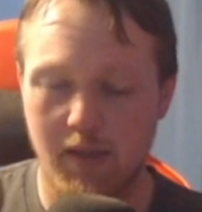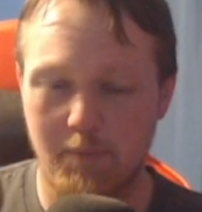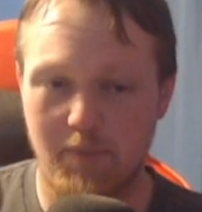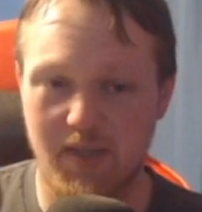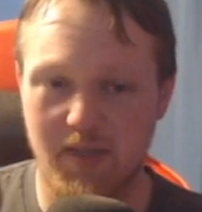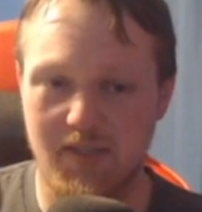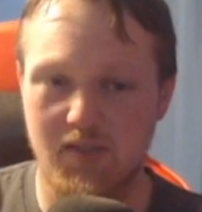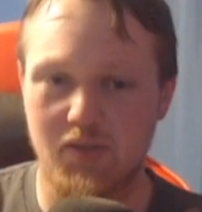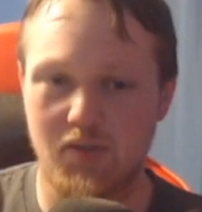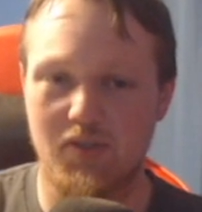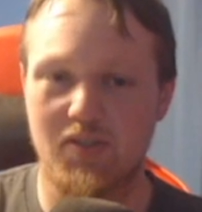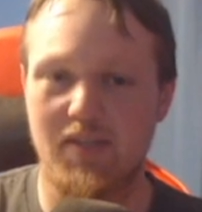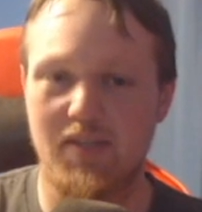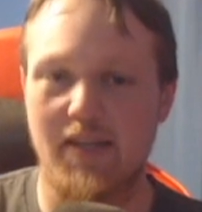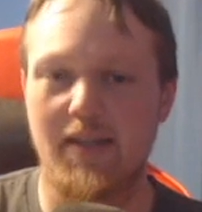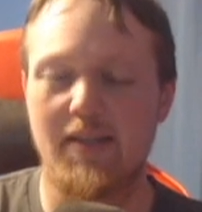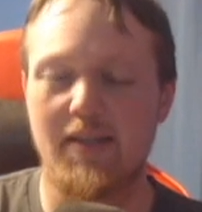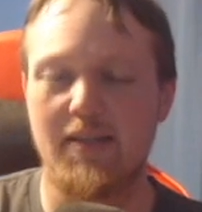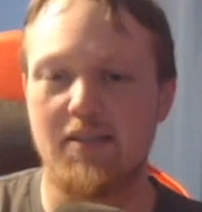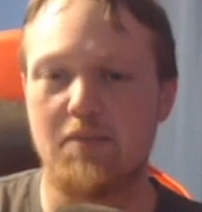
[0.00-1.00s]
basically just
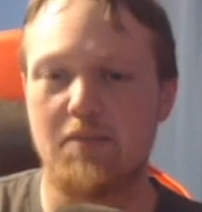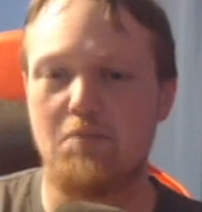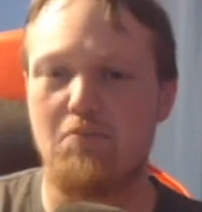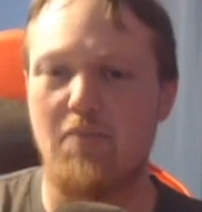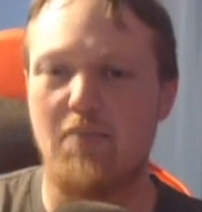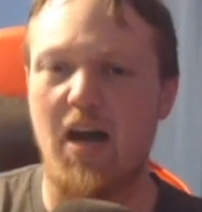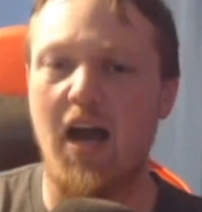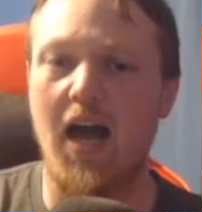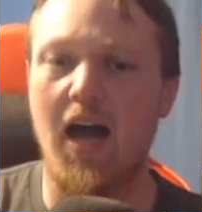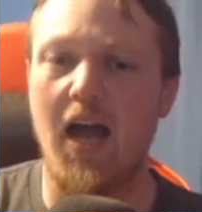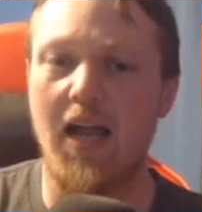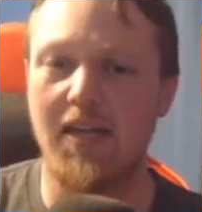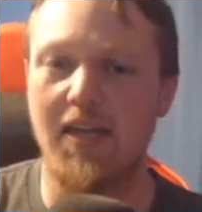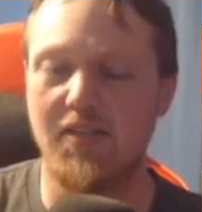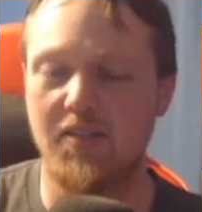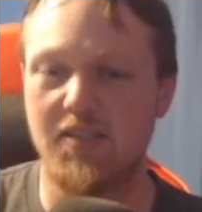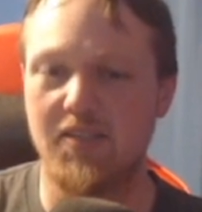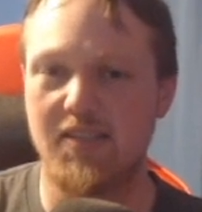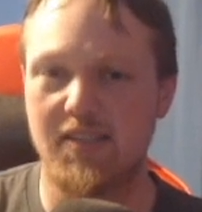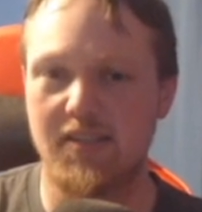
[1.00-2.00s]
like this
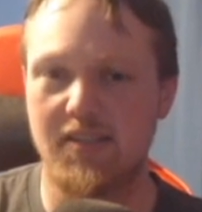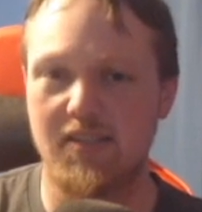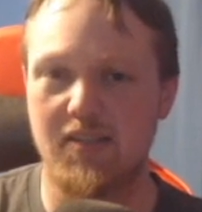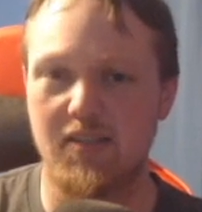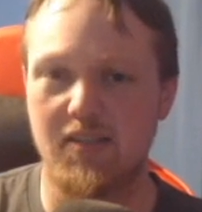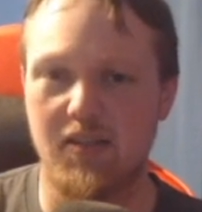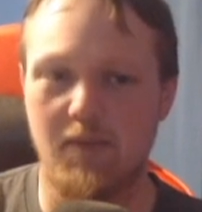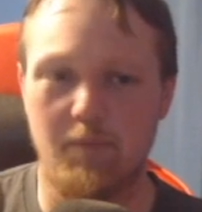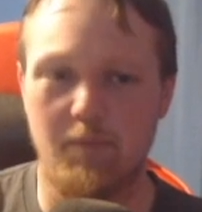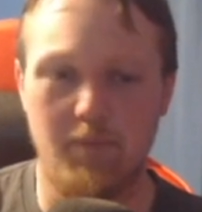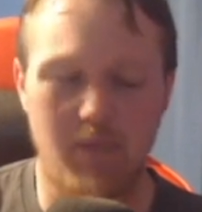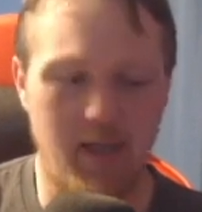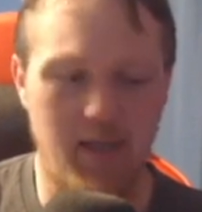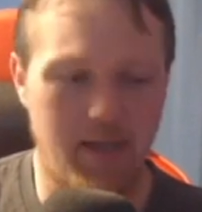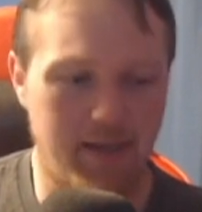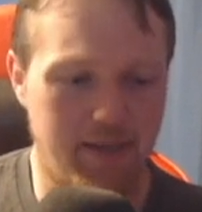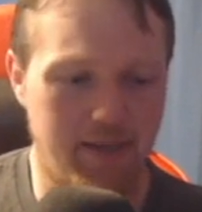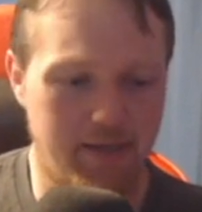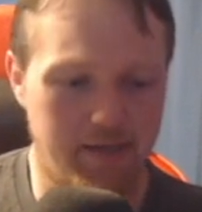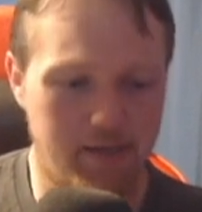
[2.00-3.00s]
mine system,
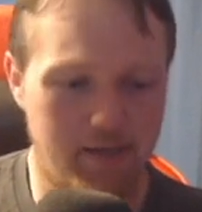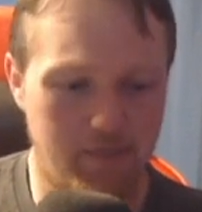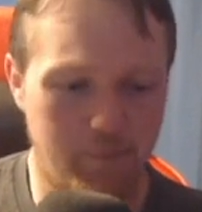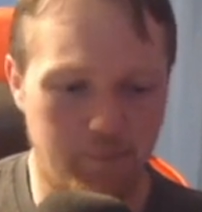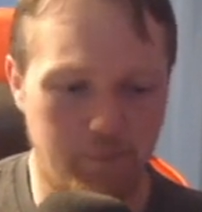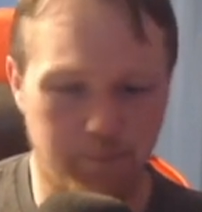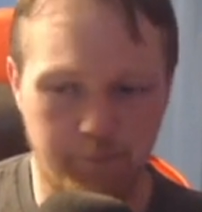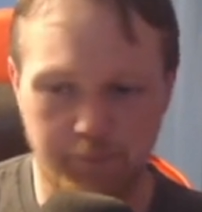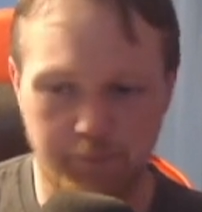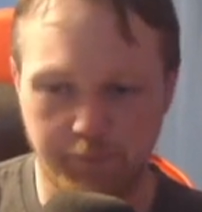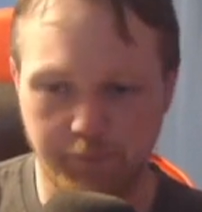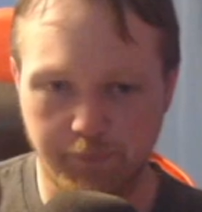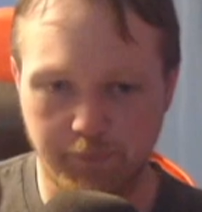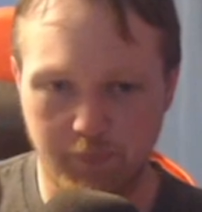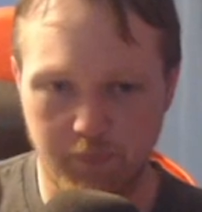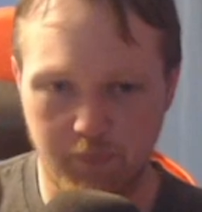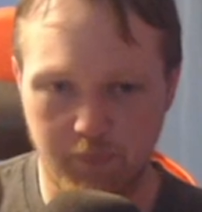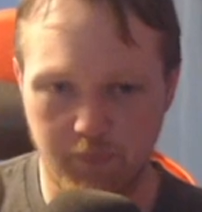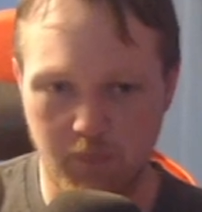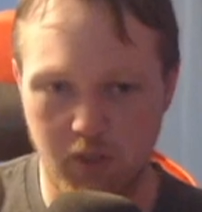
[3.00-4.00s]
and
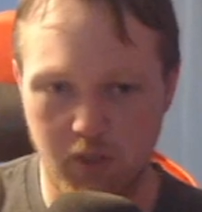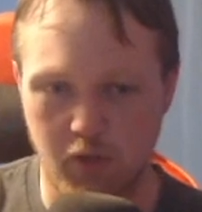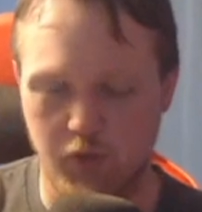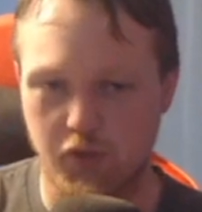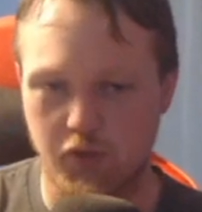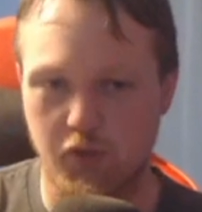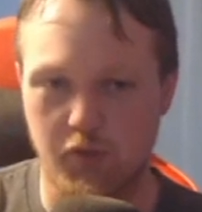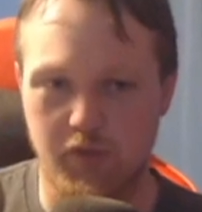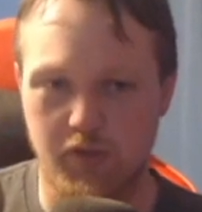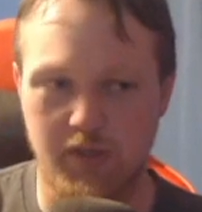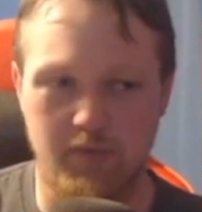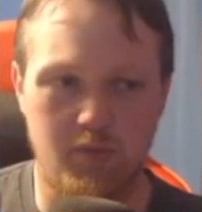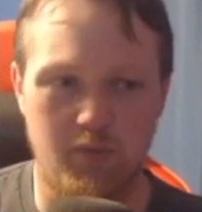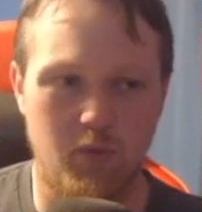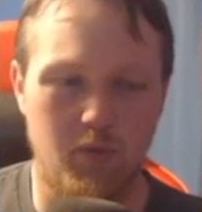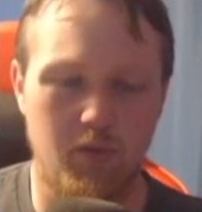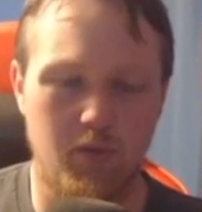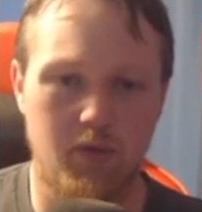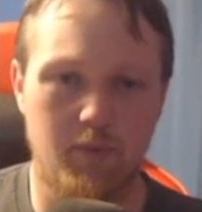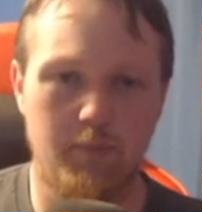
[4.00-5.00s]
you're searching
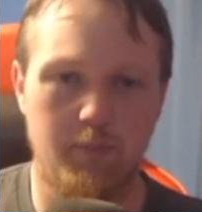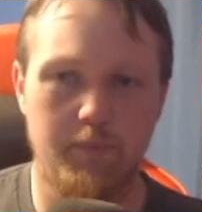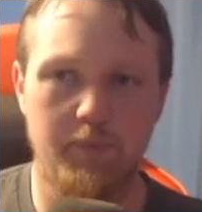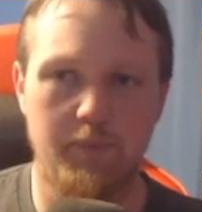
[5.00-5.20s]
for